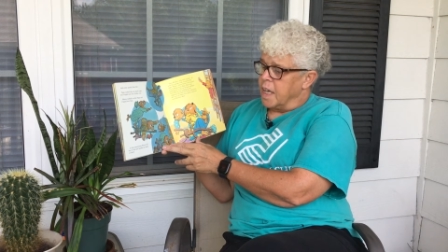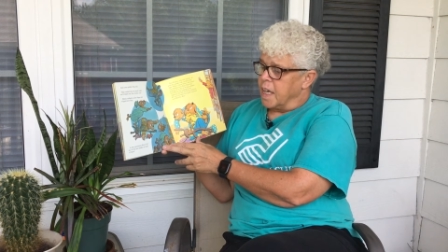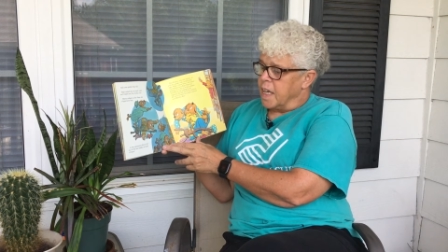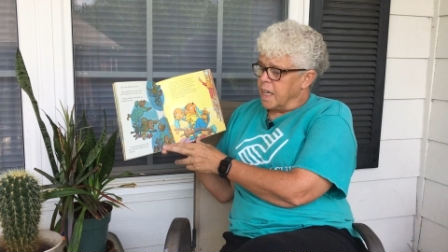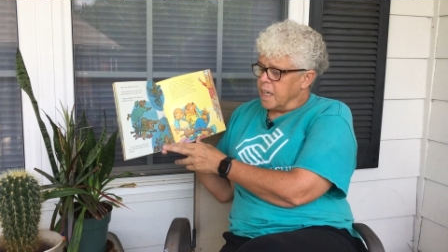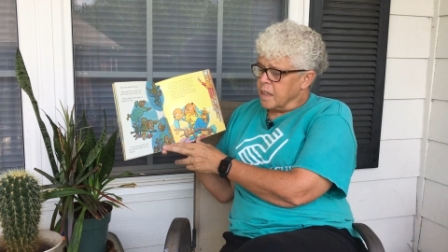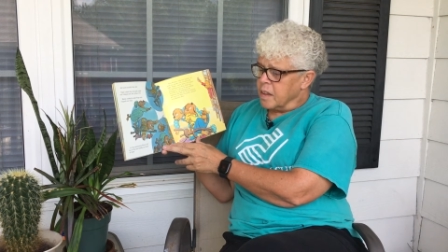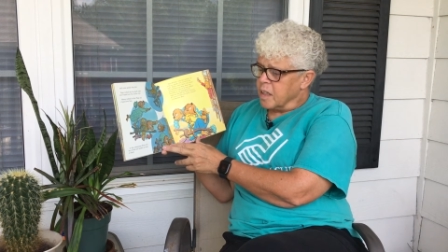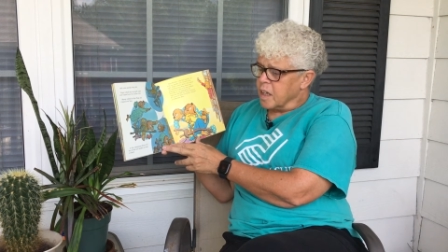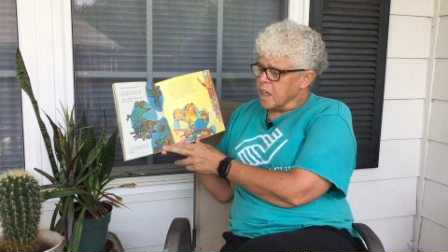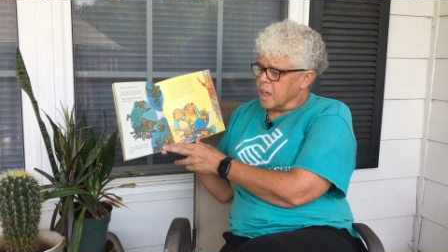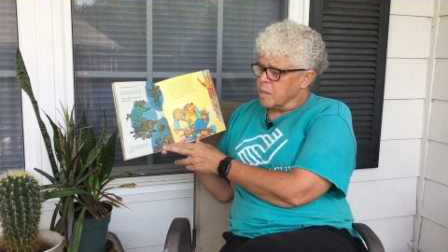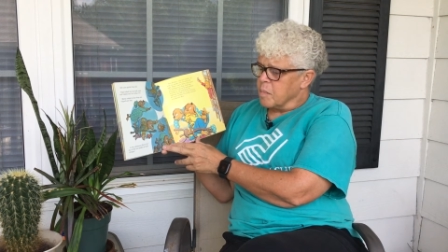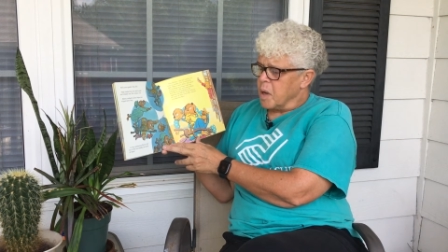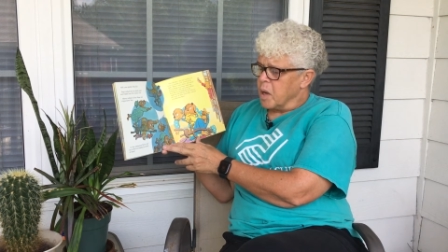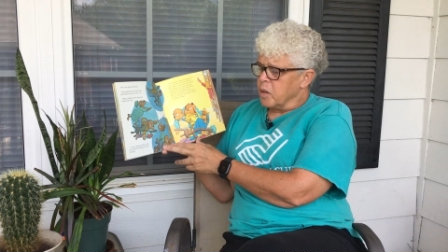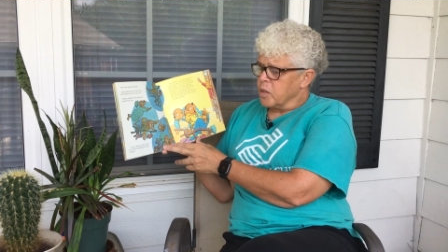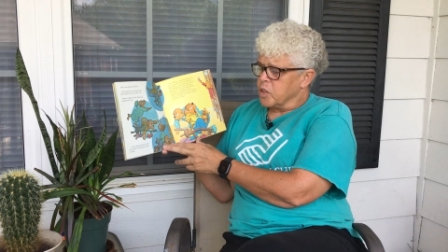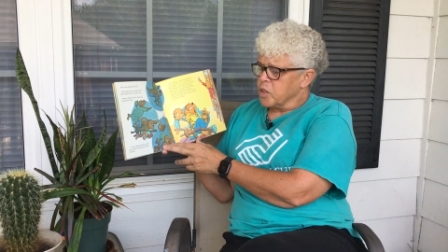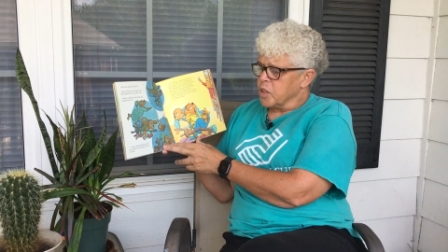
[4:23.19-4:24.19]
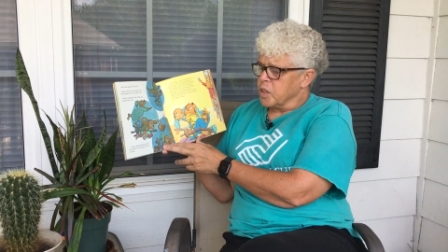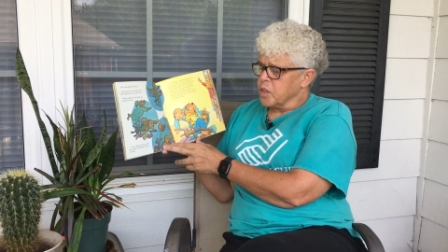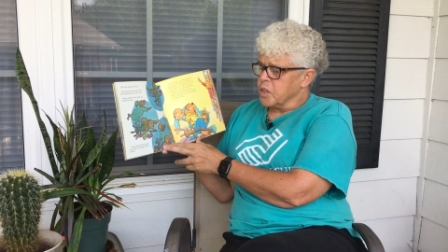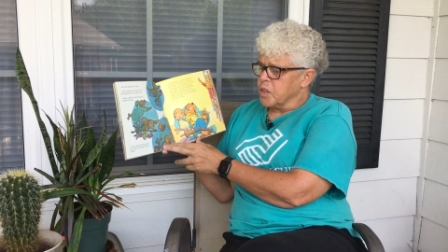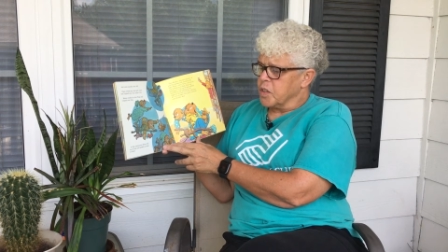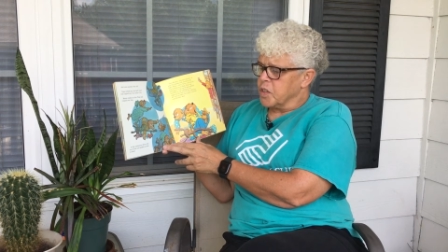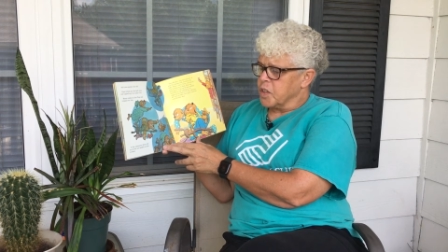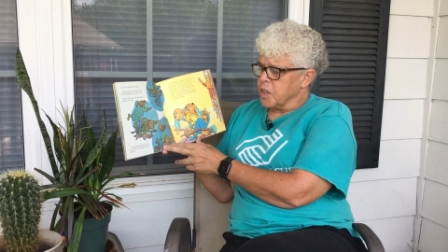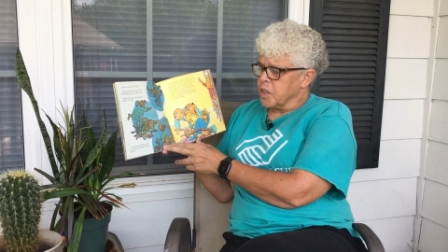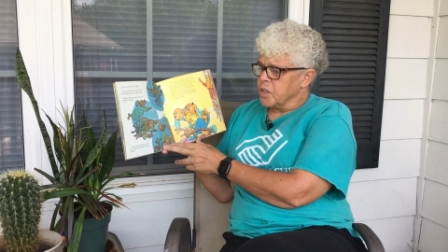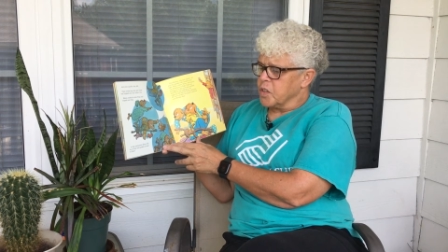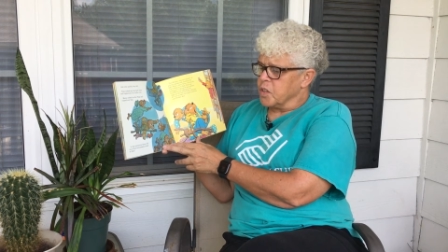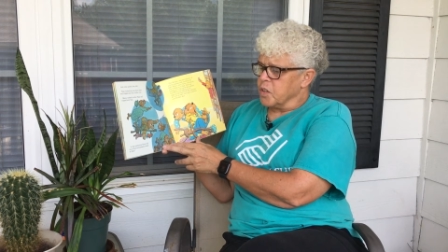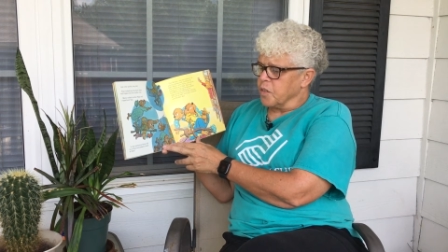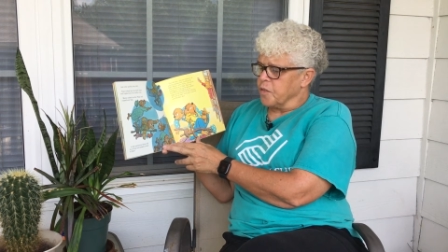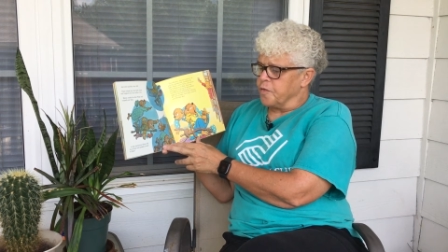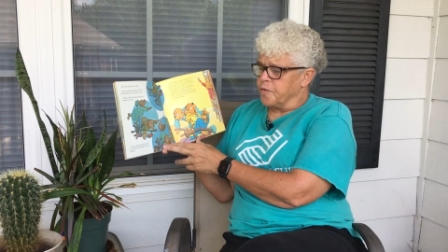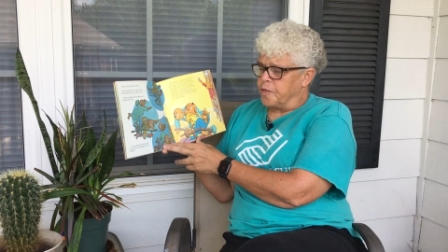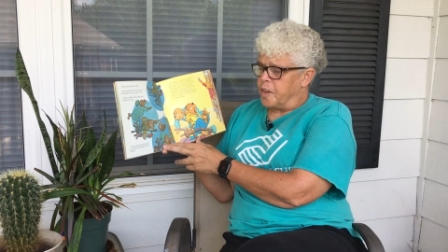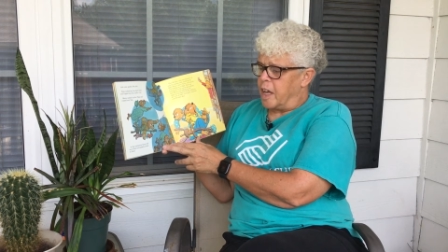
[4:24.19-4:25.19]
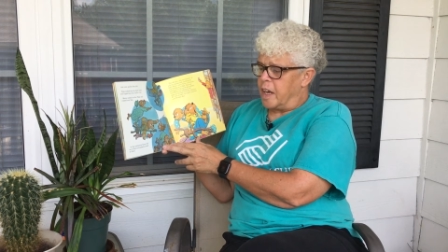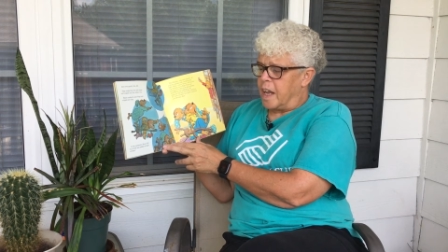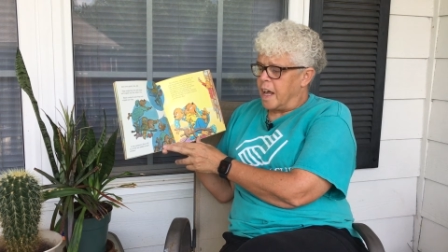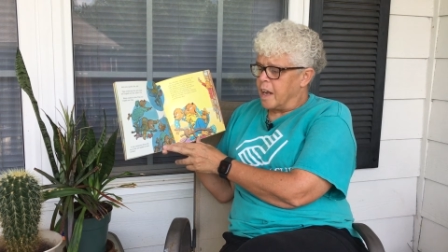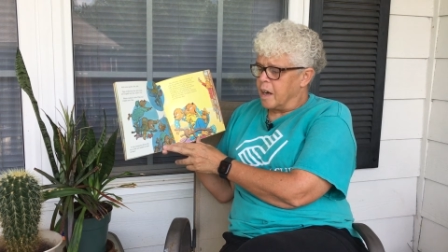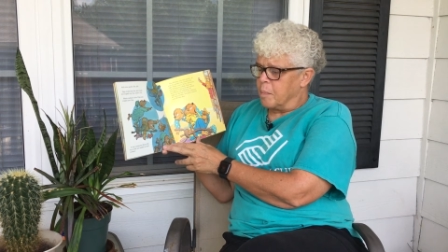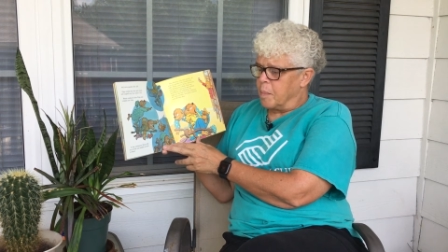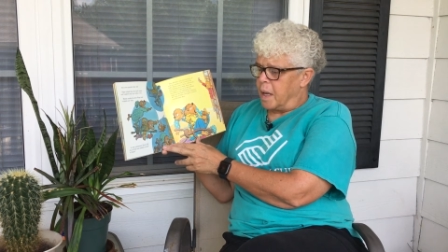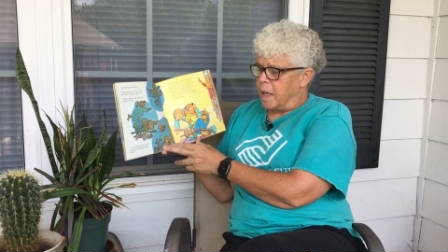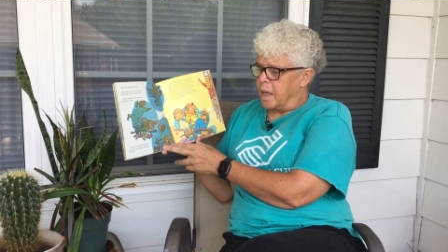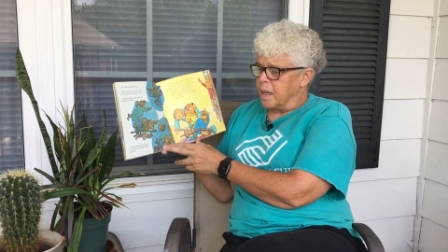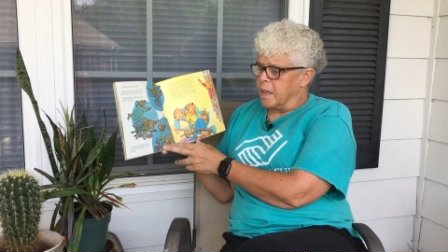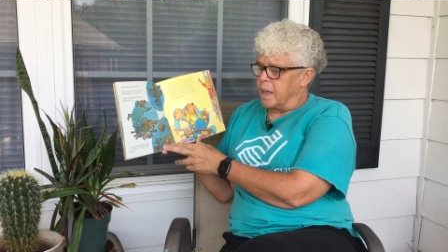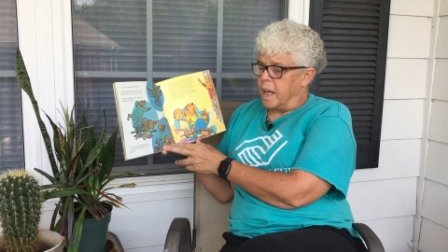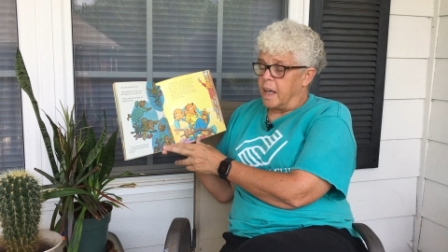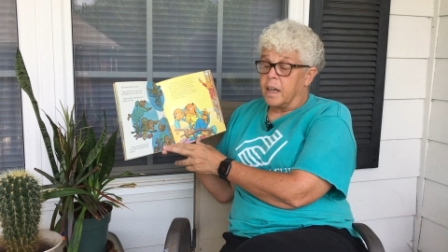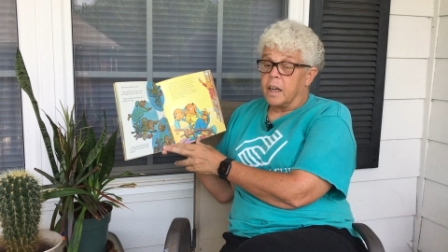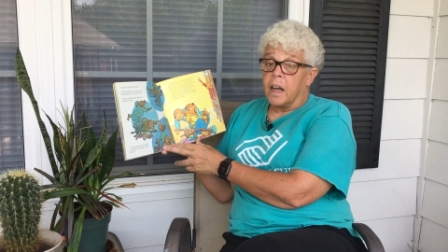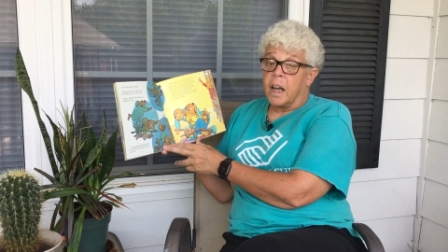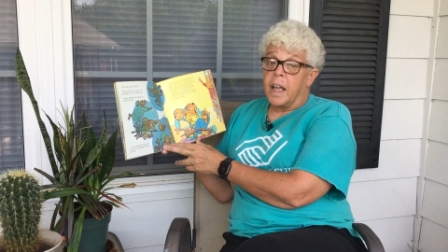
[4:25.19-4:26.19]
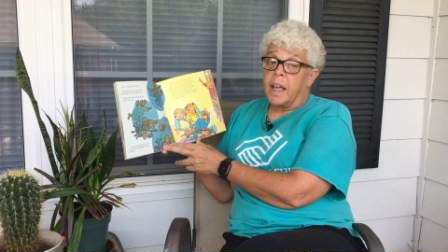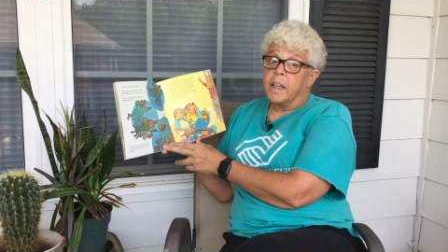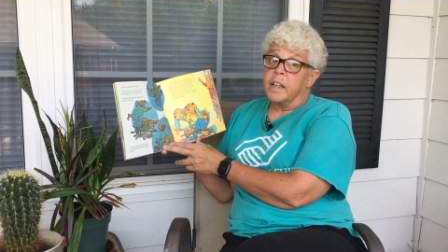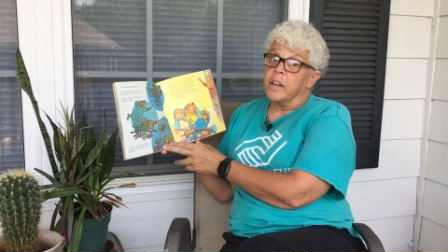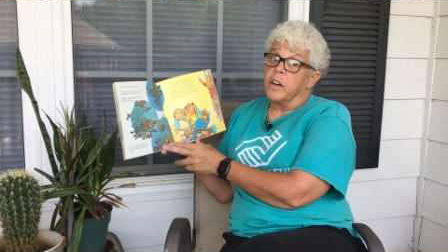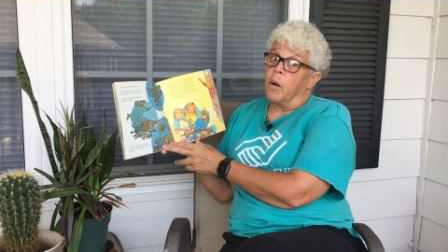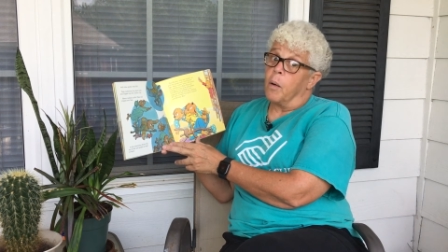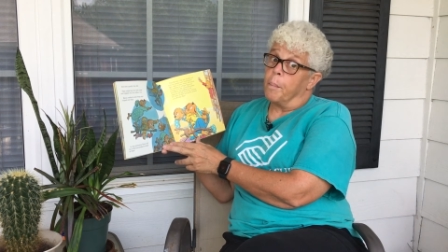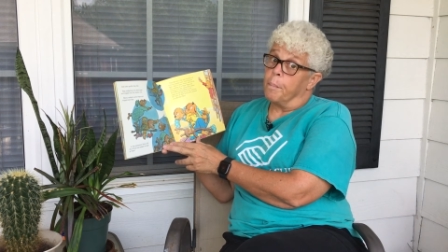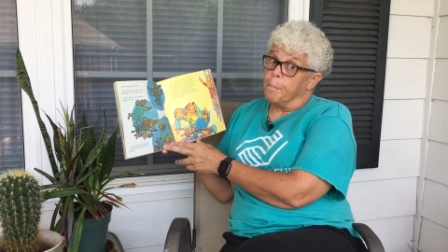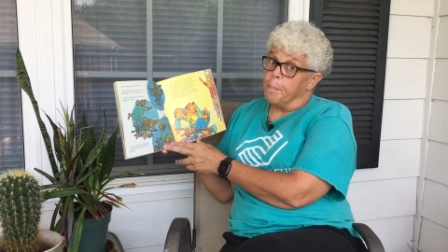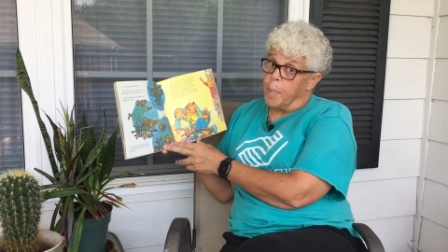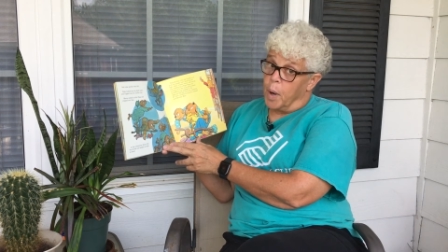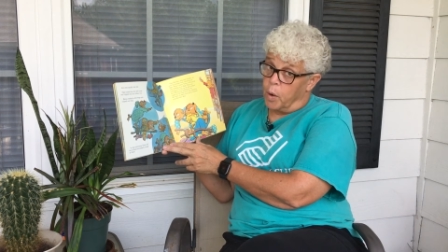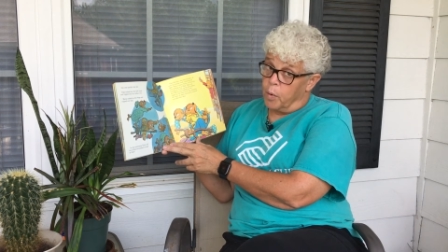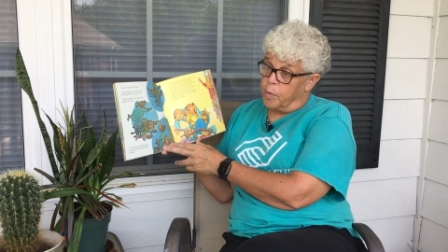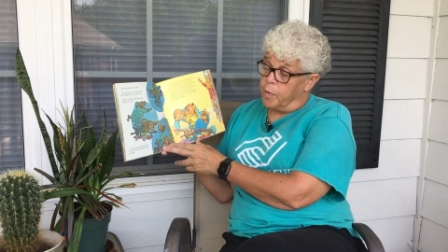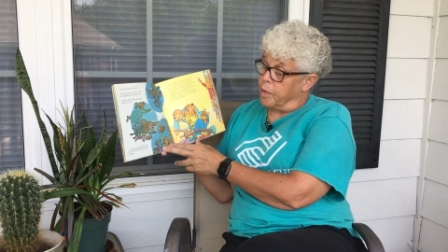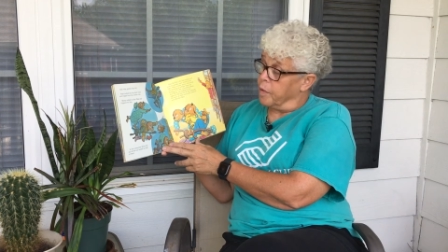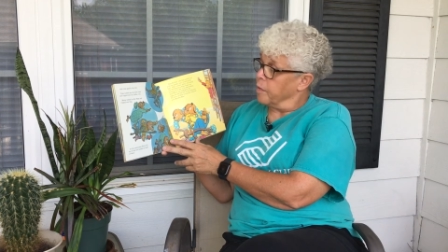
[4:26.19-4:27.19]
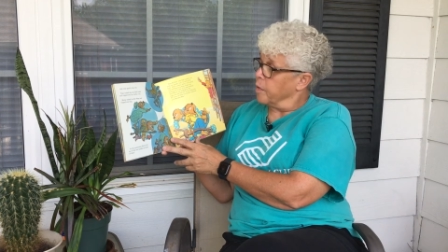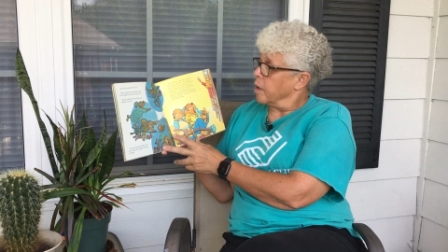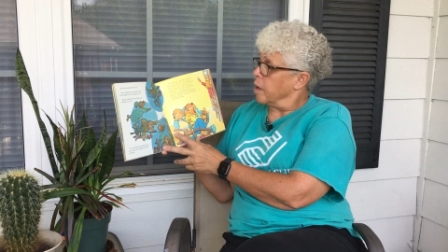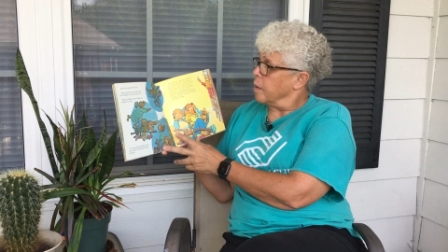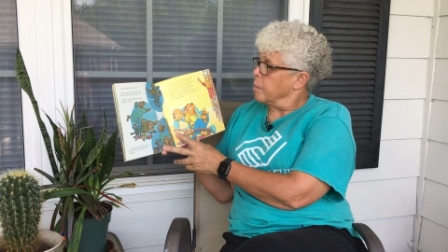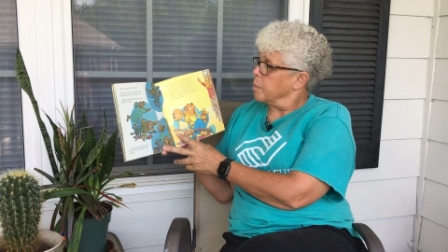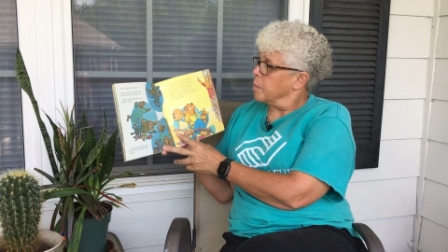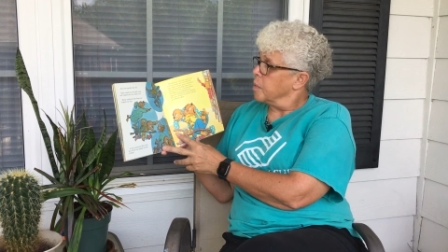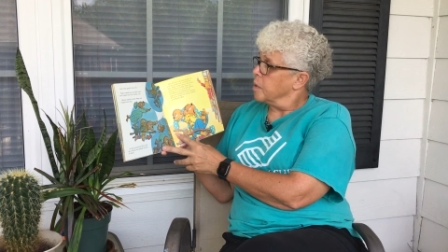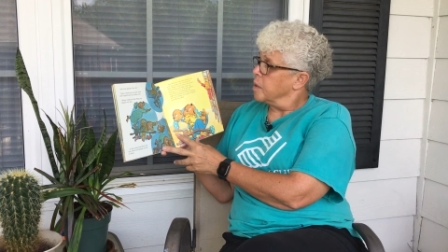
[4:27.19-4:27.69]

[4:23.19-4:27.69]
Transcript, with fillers: In the commotion, Sister fell out of bed and landed on both of them.